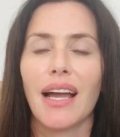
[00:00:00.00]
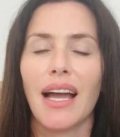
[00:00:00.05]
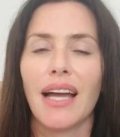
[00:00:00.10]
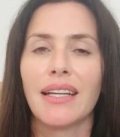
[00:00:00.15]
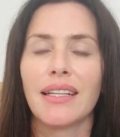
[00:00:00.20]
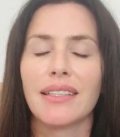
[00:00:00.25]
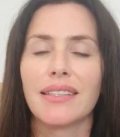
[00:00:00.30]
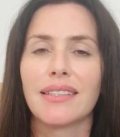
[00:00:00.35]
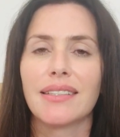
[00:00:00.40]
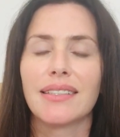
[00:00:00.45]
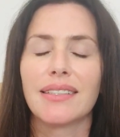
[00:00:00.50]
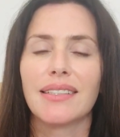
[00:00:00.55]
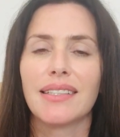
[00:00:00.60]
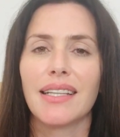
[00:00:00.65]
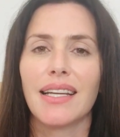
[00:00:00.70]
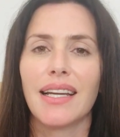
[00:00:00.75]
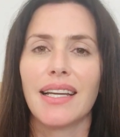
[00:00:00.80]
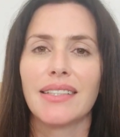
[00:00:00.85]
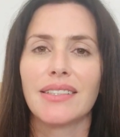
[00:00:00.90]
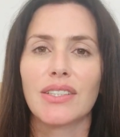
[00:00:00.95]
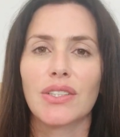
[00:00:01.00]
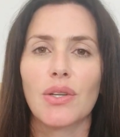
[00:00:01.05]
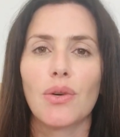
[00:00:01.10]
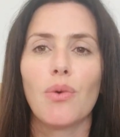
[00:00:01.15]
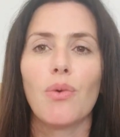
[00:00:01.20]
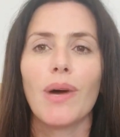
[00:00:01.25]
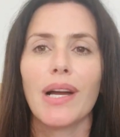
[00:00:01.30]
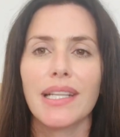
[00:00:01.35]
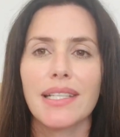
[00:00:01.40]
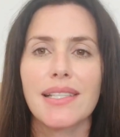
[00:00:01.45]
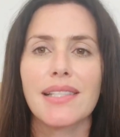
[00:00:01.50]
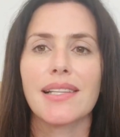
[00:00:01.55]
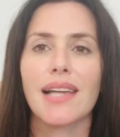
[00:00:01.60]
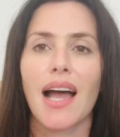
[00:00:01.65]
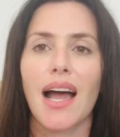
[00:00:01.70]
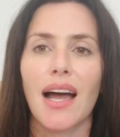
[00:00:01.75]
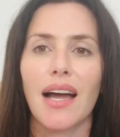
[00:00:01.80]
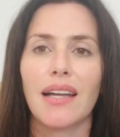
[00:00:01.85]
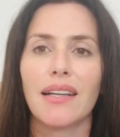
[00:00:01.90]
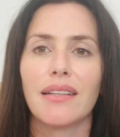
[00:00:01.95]
And it's quite
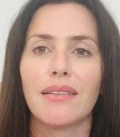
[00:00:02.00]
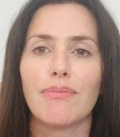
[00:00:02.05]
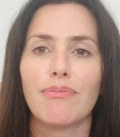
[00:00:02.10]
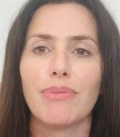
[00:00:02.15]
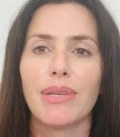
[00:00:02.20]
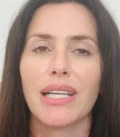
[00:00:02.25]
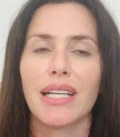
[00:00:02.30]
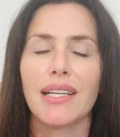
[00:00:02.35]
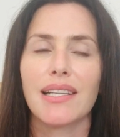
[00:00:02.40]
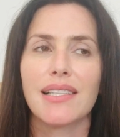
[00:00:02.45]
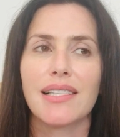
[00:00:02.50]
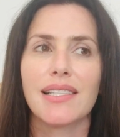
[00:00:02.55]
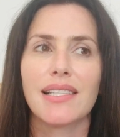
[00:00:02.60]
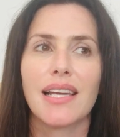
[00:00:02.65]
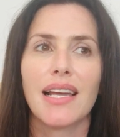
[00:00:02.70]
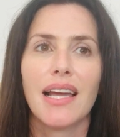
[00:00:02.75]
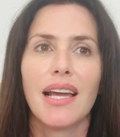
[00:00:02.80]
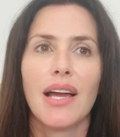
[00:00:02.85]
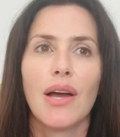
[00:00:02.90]
sad because